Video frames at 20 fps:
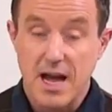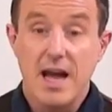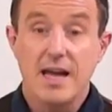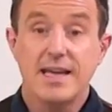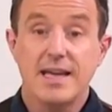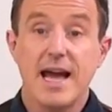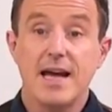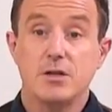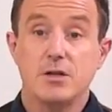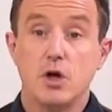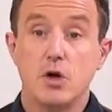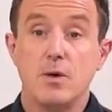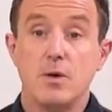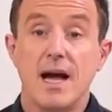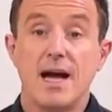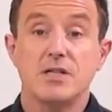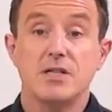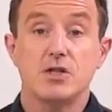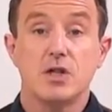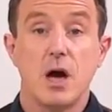Yeah, do
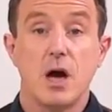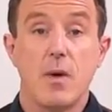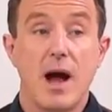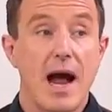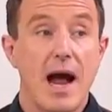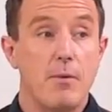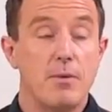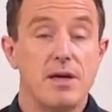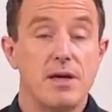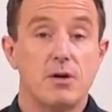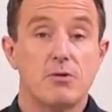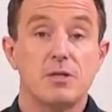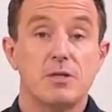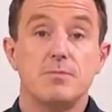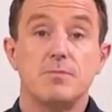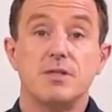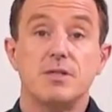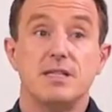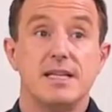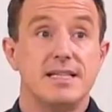let us know. How are your
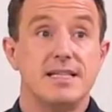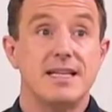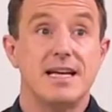Christmases?